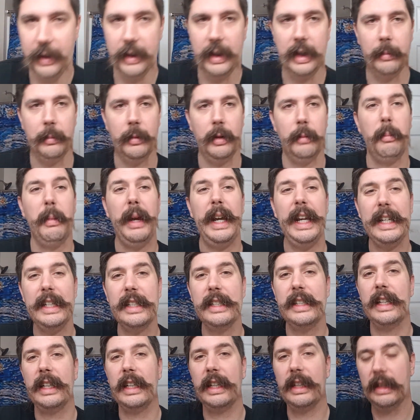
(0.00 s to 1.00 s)
I'm an
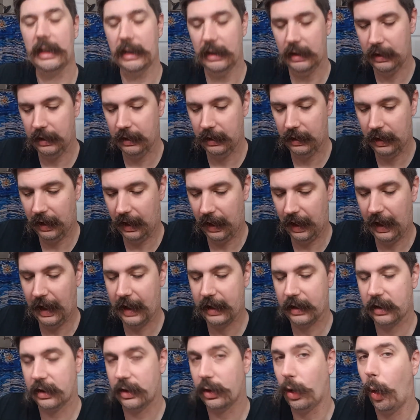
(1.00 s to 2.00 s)
amazing
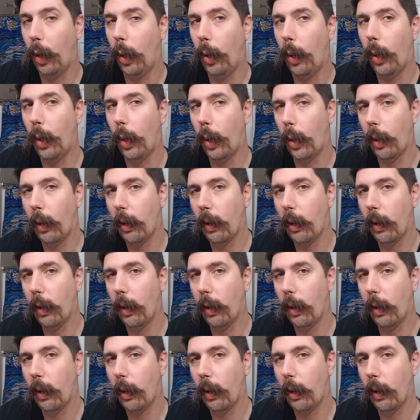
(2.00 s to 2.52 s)
actor.